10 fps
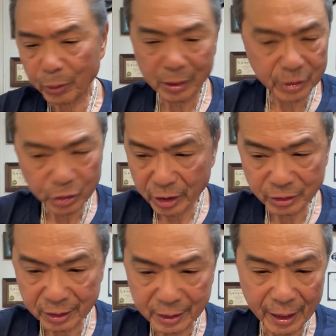Berkeley
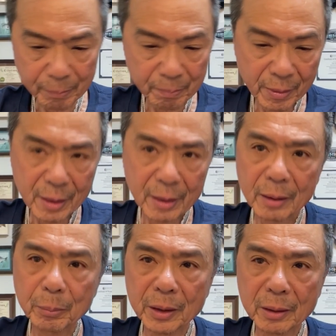changed the
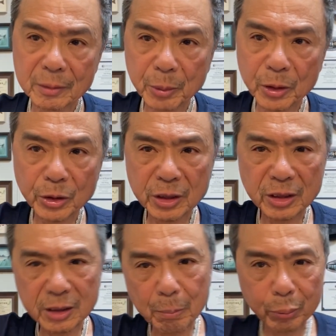game because
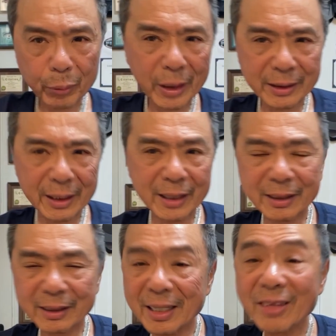it's
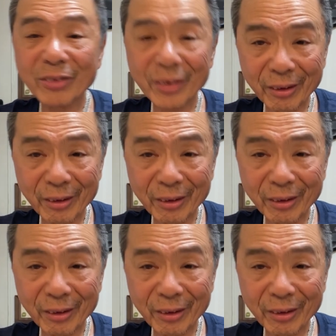impregnated in